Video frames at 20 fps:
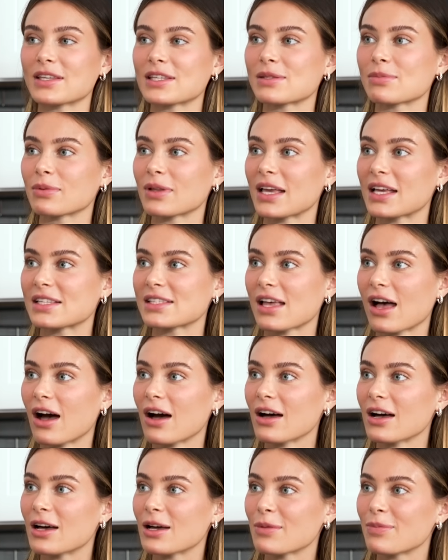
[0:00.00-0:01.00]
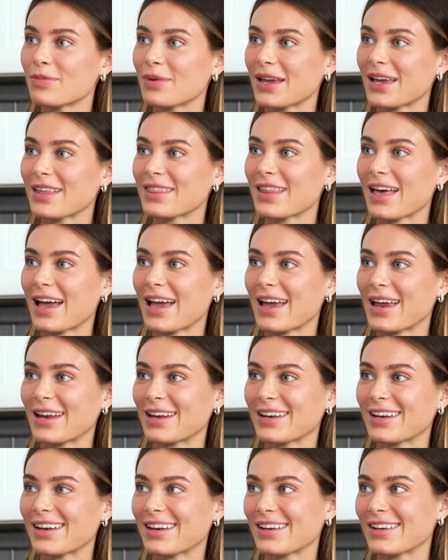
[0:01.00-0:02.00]
this place up, and
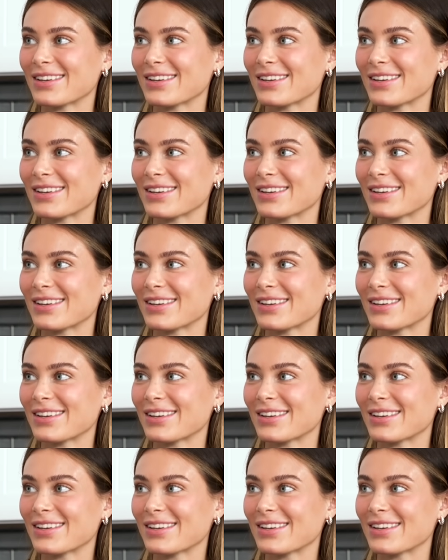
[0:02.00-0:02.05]
then